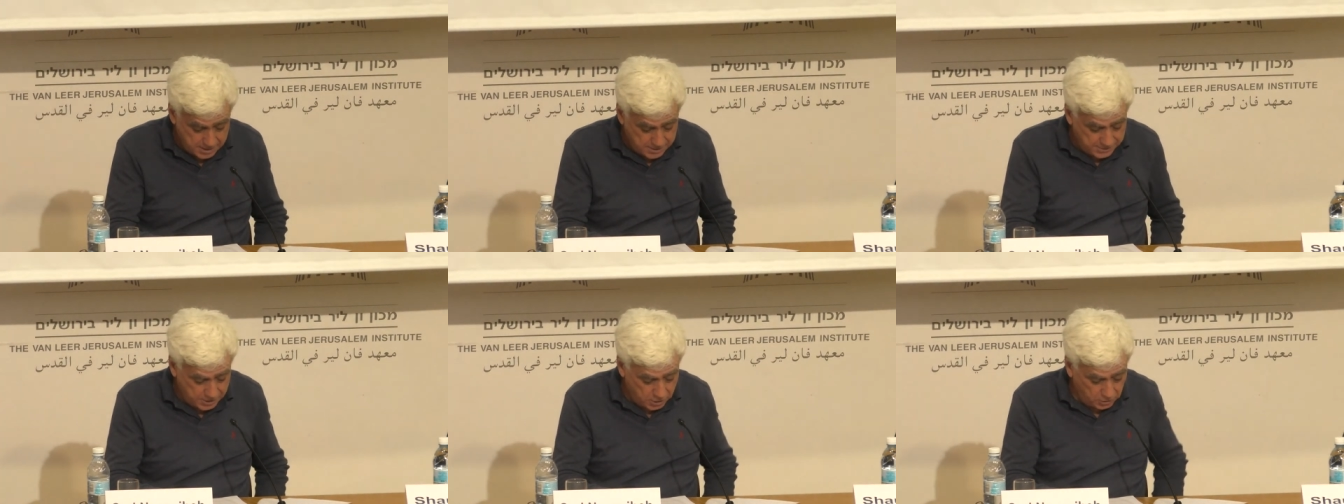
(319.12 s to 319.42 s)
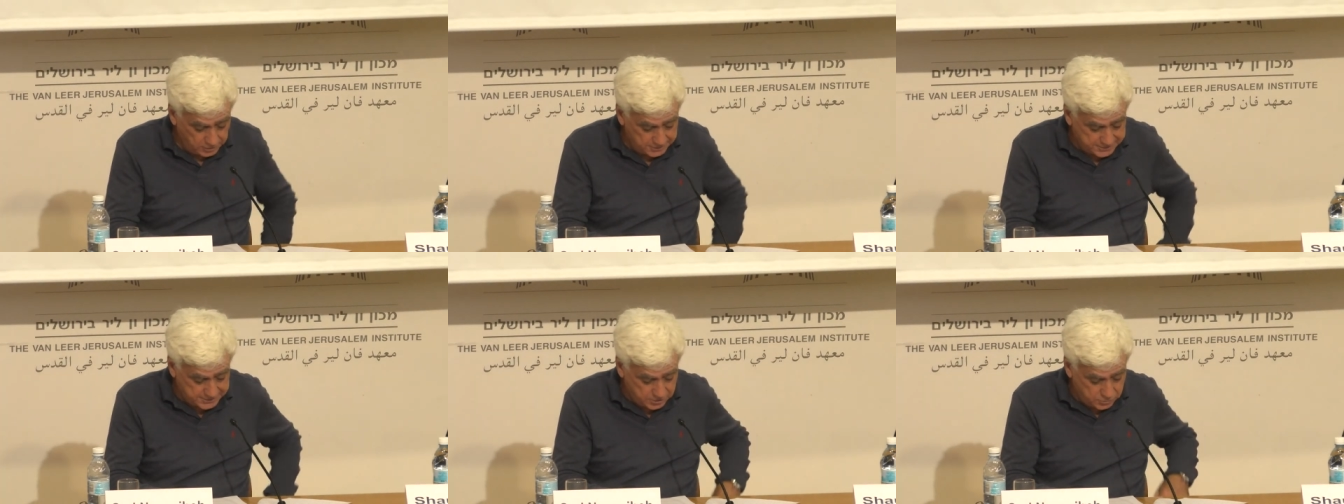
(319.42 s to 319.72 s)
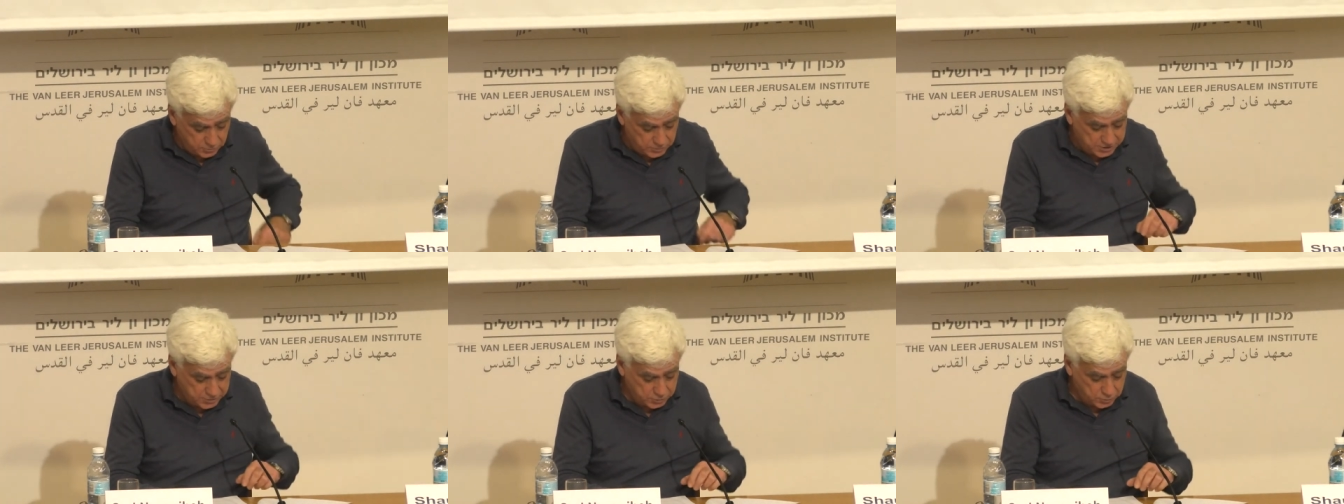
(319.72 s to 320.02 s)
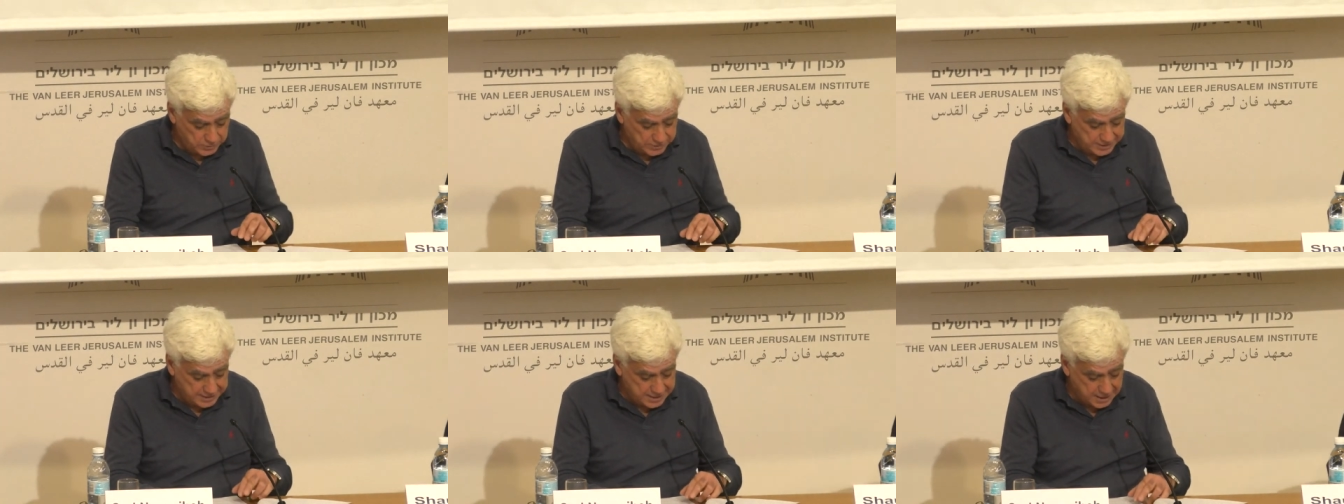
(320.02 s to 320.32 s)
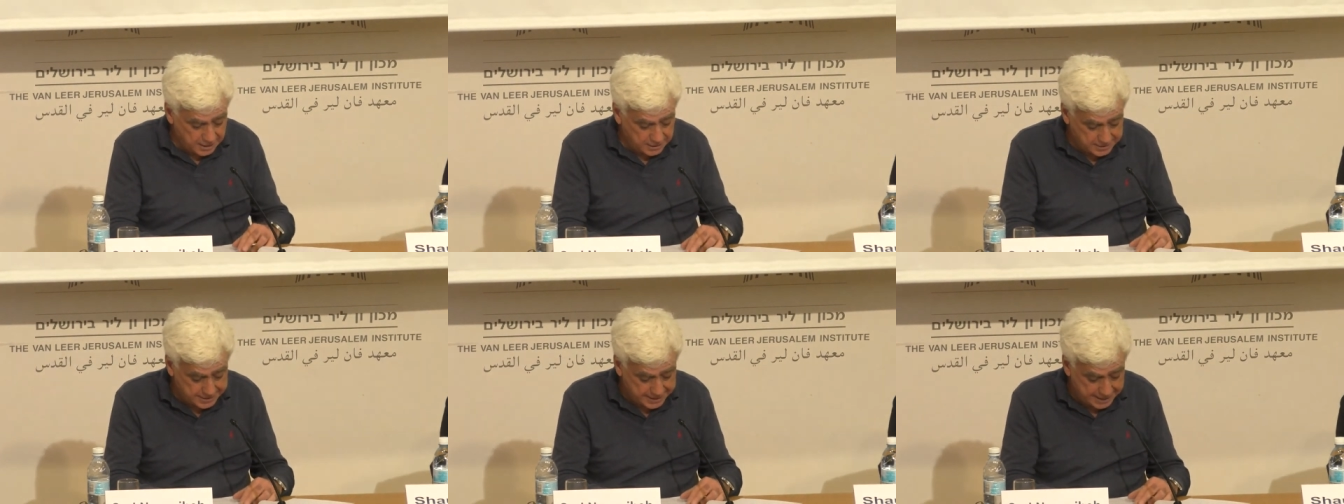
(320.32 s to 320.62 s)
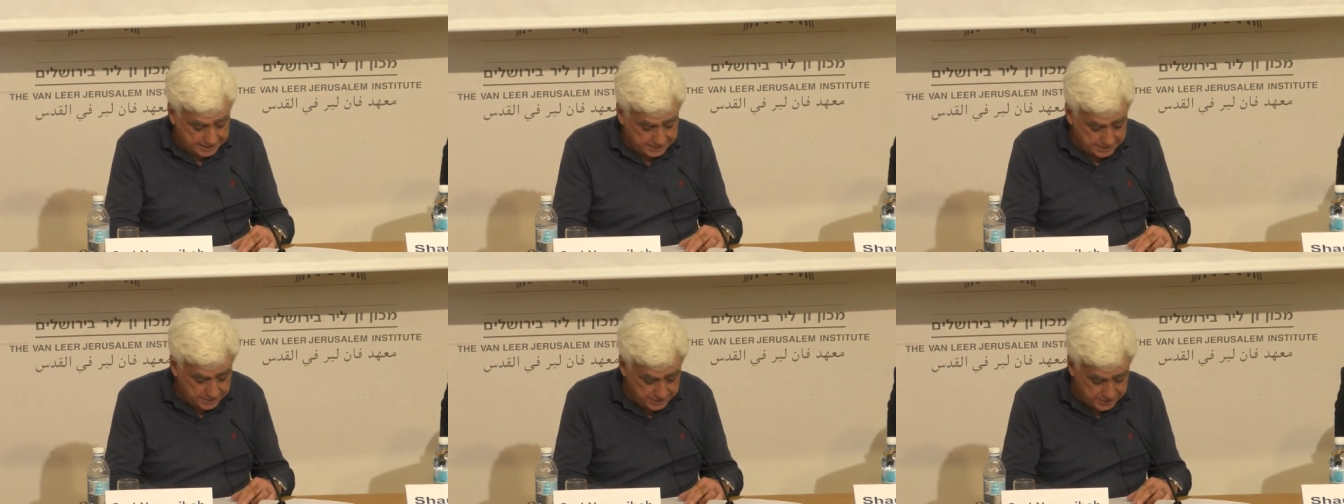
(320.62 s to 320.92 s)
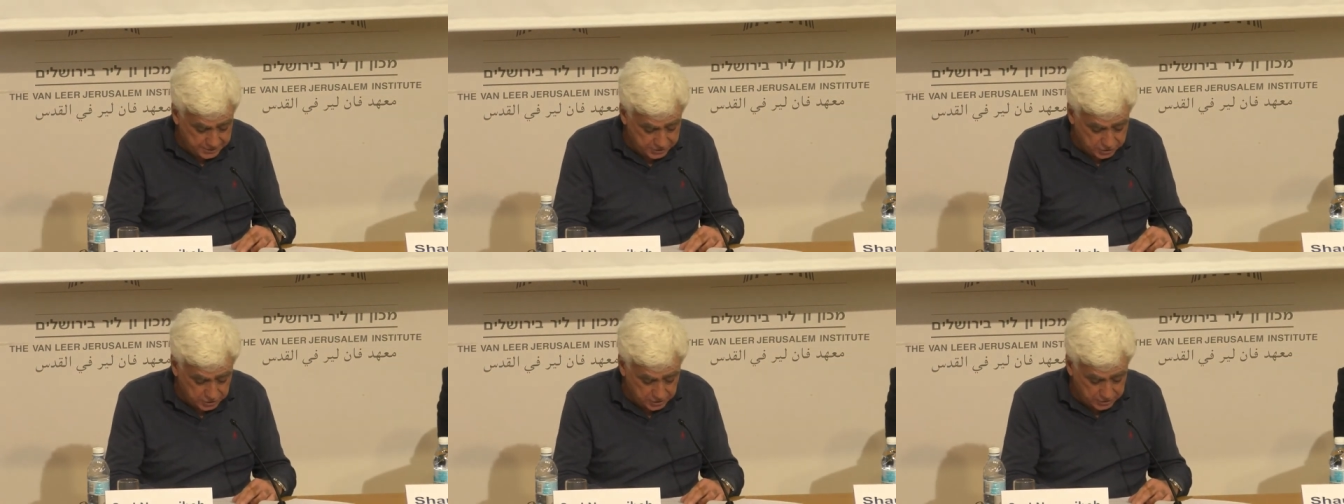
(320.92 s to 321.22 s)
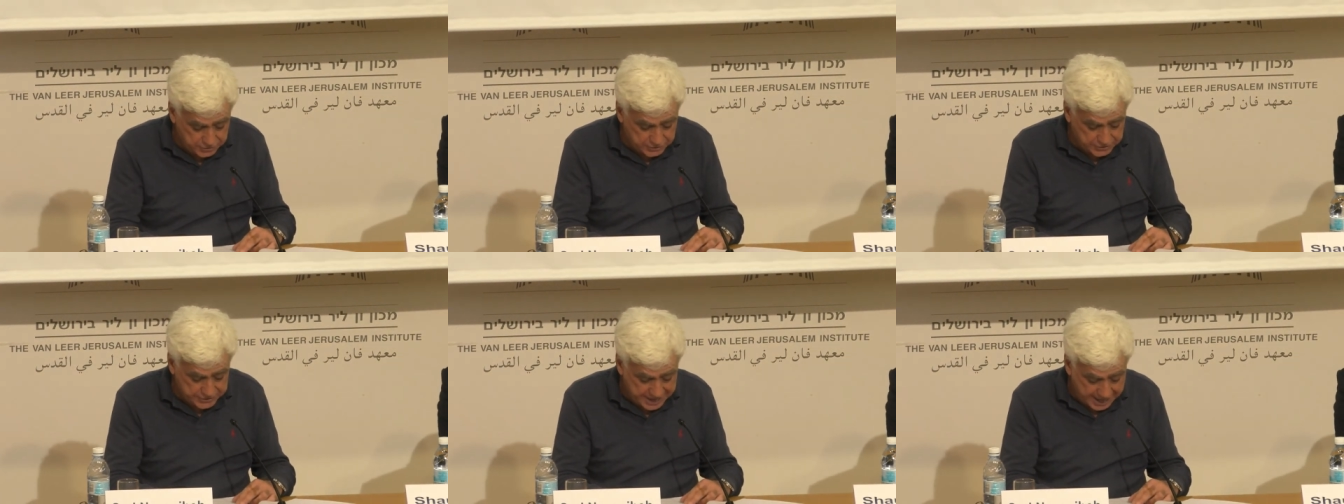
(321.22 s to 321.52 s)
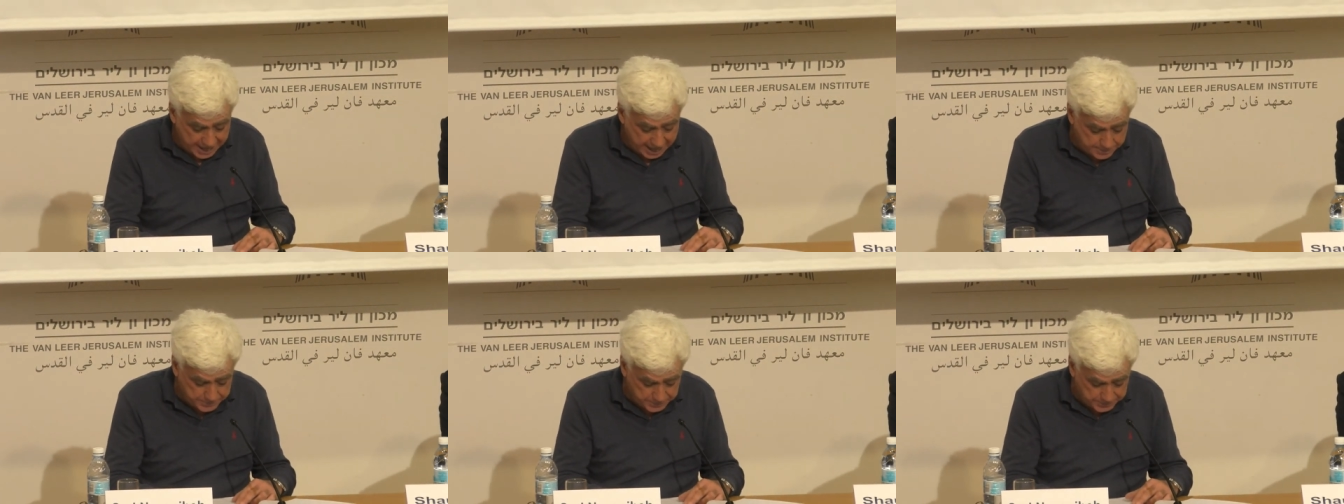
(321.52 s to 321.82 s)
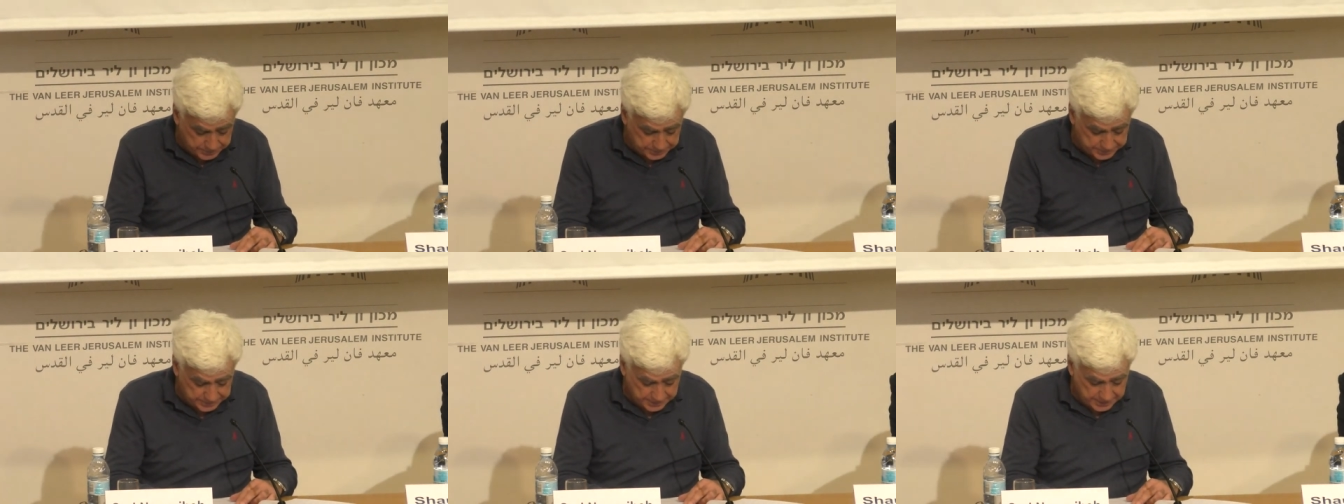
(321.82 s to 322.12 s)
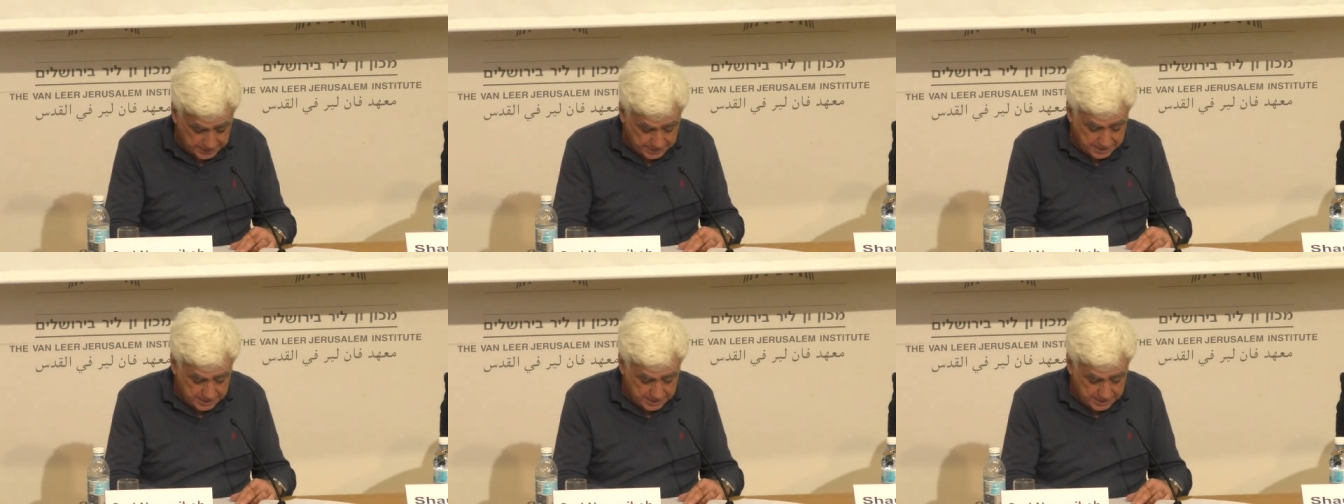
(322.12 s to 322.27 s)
They also wish to inculcate in their children a habit